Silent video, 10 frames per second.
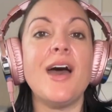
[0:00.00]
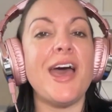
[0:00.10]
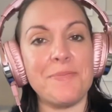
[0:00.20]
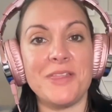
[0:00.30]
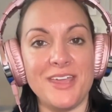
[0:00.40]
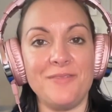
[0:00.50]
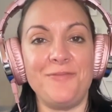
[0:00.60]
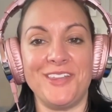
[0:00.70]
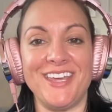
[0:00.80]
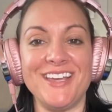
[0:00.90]
I planned
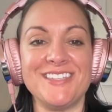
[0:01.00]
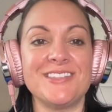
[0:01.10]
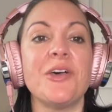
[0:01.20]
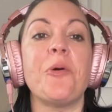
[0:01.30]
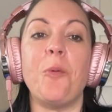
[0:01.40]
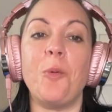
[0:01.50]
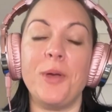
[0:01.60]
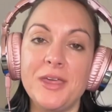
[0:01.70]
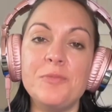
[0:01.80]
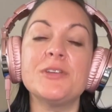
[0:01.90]
for this.
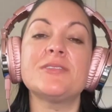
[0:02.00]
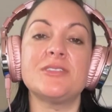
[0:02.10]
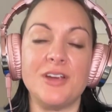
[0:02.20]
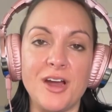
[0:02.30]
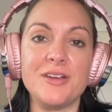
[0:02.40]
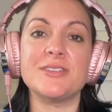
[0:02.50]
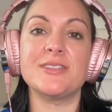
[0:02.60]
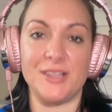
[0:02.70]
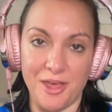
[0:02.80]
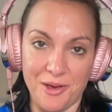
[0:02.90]
We will start
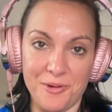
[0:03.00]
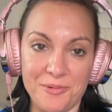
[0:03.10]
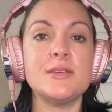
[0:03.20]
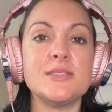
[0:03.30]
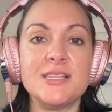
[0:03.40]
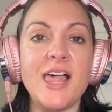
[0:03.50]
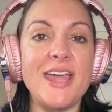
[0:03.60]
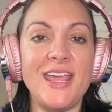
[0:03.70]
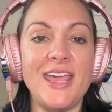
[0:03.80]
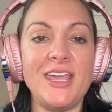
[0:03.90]
slow.
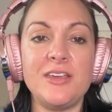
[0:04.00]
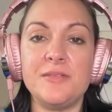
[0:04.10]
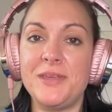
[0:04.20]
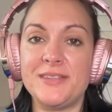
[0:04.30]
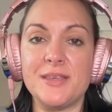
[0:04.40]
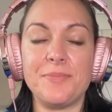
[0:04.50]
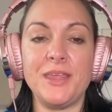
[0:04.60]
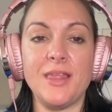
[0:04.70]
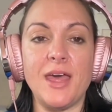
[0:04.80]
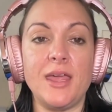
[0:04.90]
Slide 8 could be
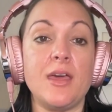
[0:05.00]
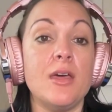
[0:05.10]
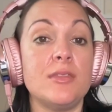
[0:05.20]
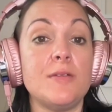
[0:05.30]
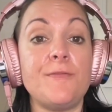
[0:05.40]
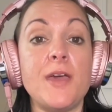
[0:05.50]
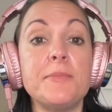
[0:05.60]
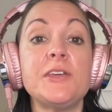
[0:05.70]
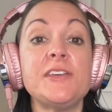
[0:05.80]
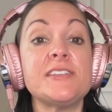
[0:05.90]
something like, the
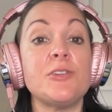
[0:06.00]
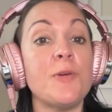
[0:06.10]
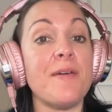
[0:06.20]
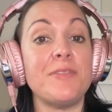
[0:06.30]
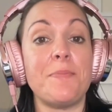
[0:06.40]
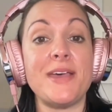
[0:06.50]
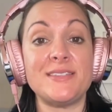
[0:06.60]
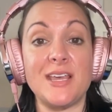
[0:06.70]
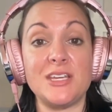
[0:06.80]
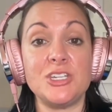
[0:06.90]
families who have the
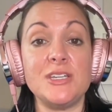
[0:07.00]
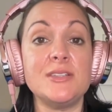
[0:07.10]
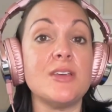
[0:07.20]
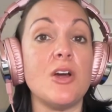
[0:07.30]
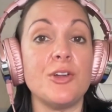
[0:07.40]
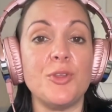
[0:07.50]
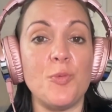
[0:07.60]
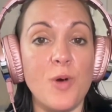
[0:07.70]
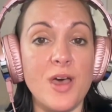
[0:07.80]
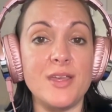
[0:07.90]
best sessions are the
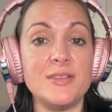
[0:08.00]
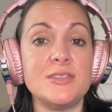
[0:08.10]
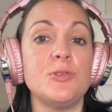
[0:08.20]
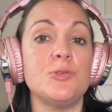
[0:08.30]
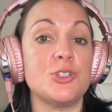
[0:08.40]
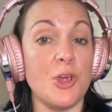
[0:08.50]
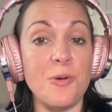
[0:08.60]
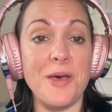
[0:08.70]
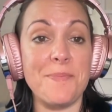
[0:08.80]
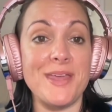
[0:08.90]
ones who
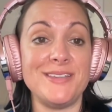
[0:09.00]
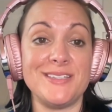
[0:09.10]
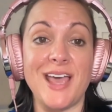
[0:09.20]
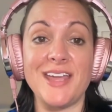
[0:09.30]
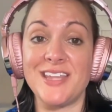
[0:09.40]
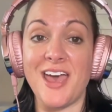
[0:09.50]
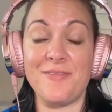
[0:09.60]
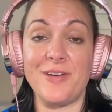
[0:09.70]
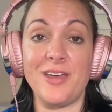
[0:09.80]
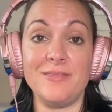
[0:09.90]
show up and decide to have
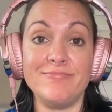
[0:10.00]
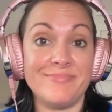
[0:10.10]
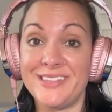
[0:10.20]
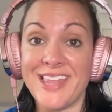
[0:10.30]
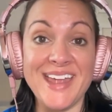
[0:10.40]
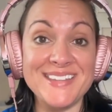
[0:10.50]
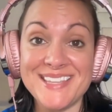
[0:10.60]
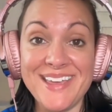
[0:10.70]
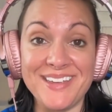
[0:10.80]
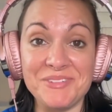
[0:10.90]
fun. That is
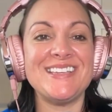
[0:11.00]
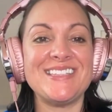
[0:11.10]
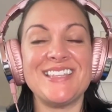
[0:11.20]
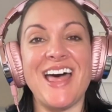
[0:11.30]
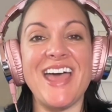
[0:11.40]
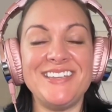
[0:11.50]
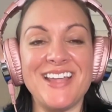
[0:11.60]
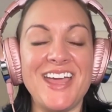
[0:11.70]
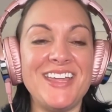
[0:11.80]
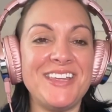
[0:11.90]
it. Slide
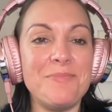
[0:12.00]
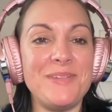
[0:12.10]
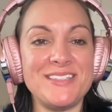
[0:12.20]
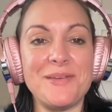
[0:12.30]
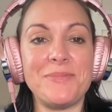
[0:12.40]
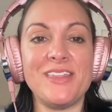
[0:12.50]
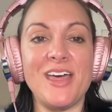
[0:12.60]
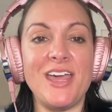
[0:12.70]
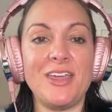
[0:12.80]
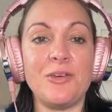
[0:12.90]
9 can be something
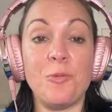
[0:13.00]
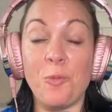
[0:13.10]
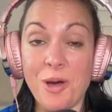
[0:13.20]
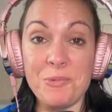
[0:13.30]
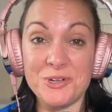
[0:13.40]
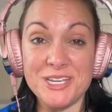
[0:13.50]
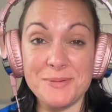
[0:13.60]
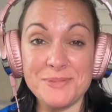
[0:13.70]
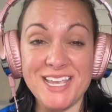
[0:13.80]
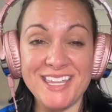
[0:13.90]
like, want more
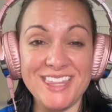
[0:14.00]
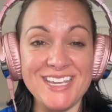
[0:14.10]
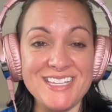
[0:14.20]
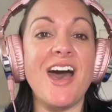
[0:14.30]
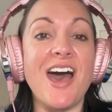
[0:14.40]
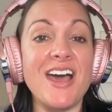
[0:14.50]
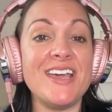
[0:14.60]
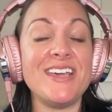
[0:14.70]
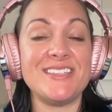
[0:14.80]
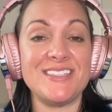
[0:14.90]
tips like this?
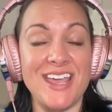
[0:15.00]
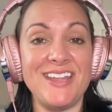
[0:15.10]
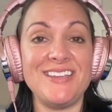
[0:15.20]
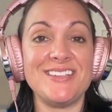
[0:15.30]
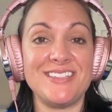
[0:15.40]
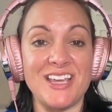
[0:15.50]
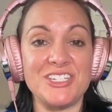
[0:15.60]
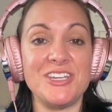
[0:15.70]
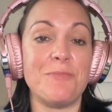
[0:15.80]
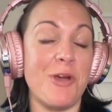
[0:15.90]
I send
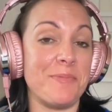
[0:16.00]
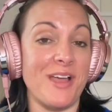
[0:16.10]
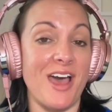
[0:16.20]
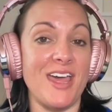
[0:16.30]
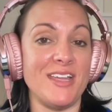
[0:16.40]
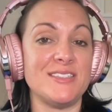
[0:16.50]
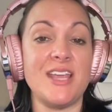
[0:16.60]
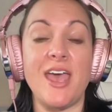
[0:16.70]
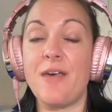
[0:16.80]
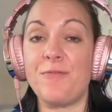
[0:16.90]
session prep guides
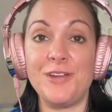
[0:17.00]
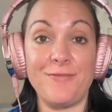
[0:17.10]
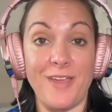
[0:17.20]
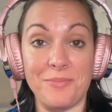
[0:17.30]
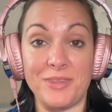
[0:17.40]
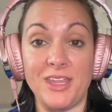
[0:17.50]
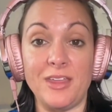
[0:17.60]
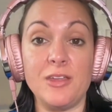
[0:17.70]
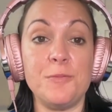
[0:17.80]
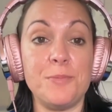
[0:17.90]
to every
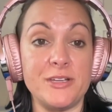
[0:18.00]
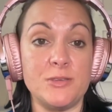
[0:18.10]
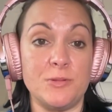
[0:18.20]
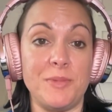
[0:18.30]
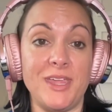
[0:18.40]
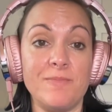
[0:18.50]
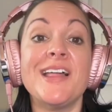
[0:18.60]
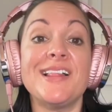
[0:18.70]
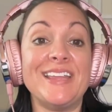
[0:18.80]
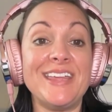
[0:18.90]
family who books with me.
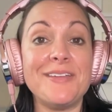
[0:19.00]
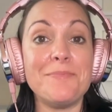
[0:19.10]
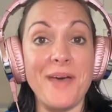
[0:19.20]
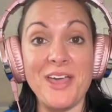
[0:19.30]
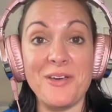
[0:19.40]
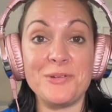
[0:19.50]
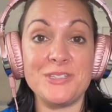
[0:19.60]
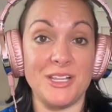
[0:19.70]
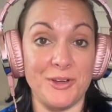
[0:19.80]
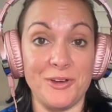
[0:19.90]
Link in bio
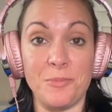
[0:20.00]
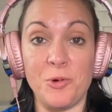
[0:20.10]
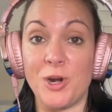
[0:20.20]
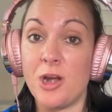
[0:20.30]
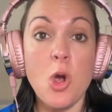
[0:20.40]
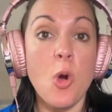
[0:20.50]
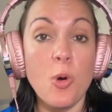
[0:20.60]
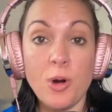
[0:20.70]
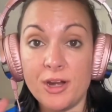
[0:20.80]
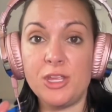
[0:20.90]
to learn more,
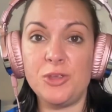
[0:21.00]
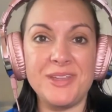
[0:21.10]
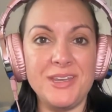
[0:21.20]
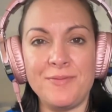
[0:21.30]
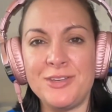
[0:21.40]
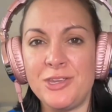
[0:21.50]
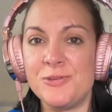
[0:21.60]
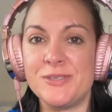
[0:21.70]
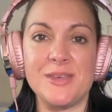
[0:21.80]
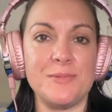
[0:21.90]
or you can even
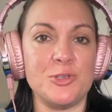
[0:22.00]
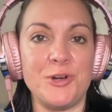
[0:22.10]
use some sort